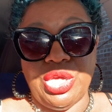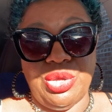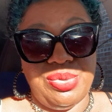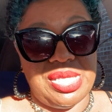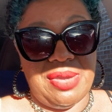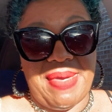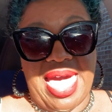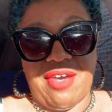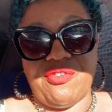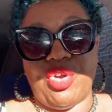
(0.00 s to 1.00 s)
using the
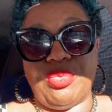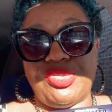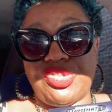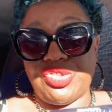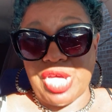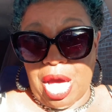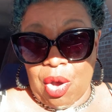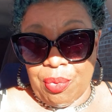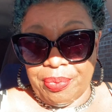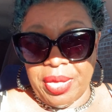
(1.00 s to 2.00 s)
bathroom. So,